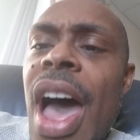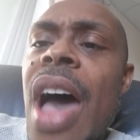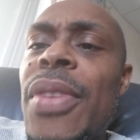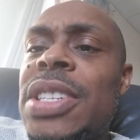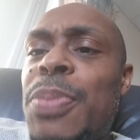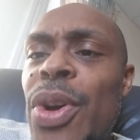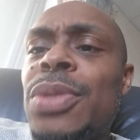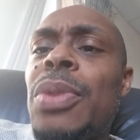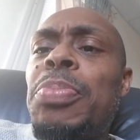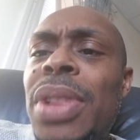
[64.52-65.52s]
I have
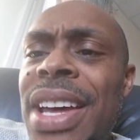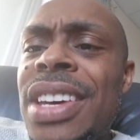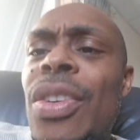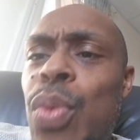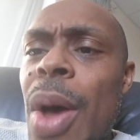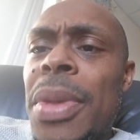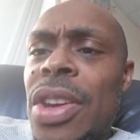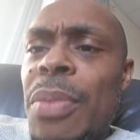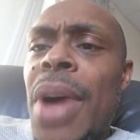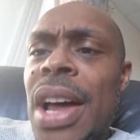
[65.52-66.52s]
experience with plenty of
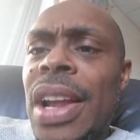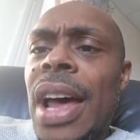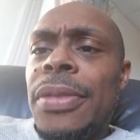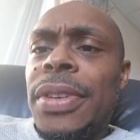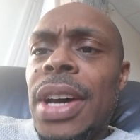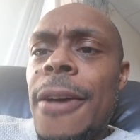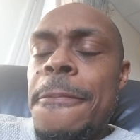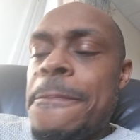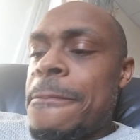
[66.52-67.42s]
women in my life, okay?